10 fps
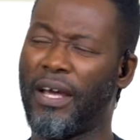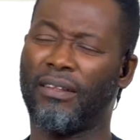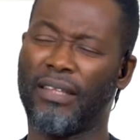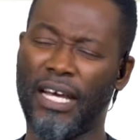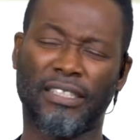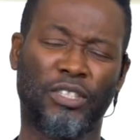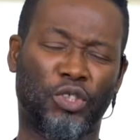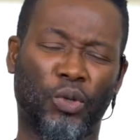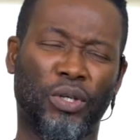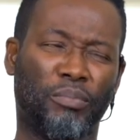Now, that is
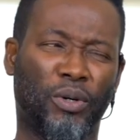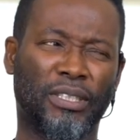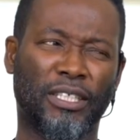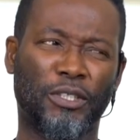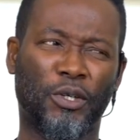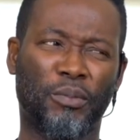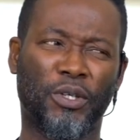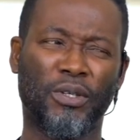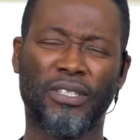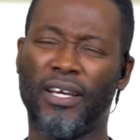so important, you know,
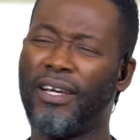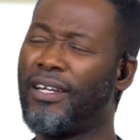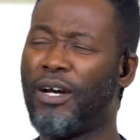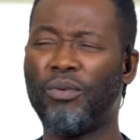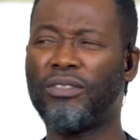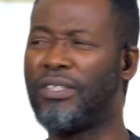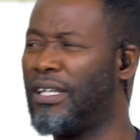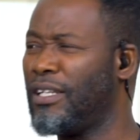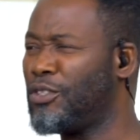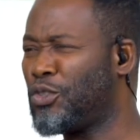because in our world
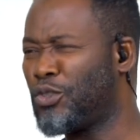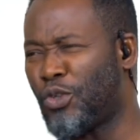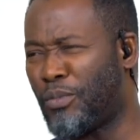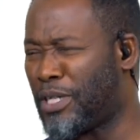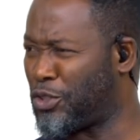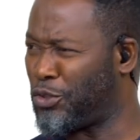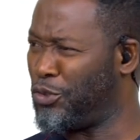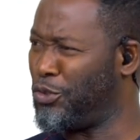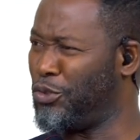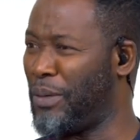today, there's so much to
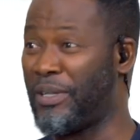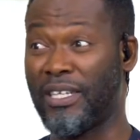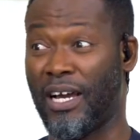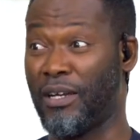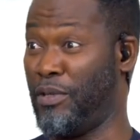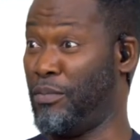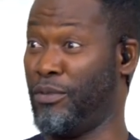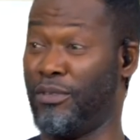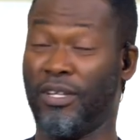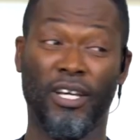do. I mean, young
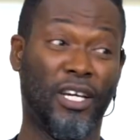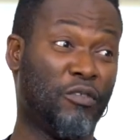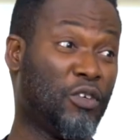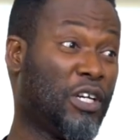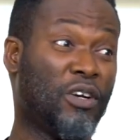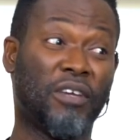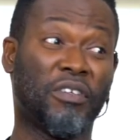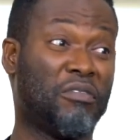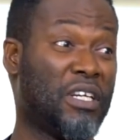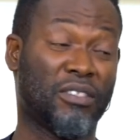people, if we're not
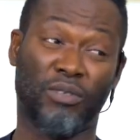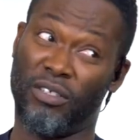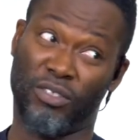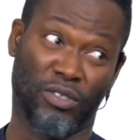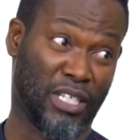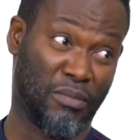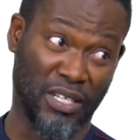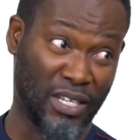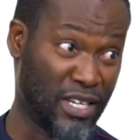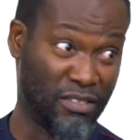even resting, we're on social
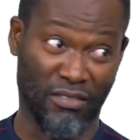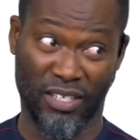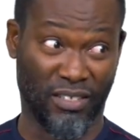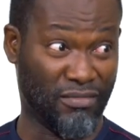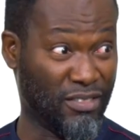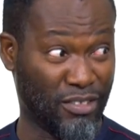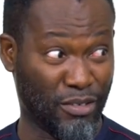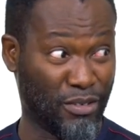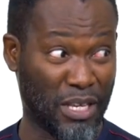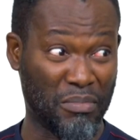media doing, you
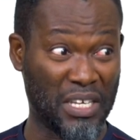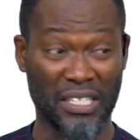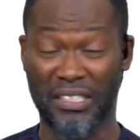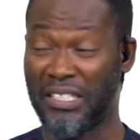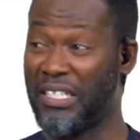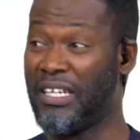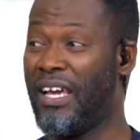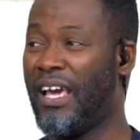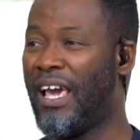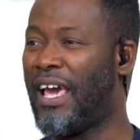know, A, B, and C,
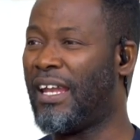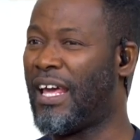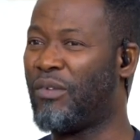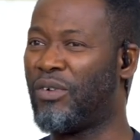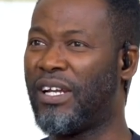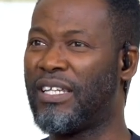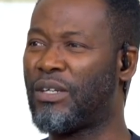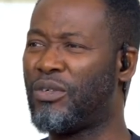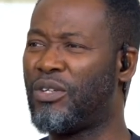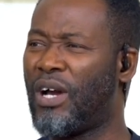and realize
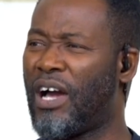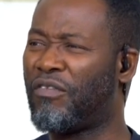that we don't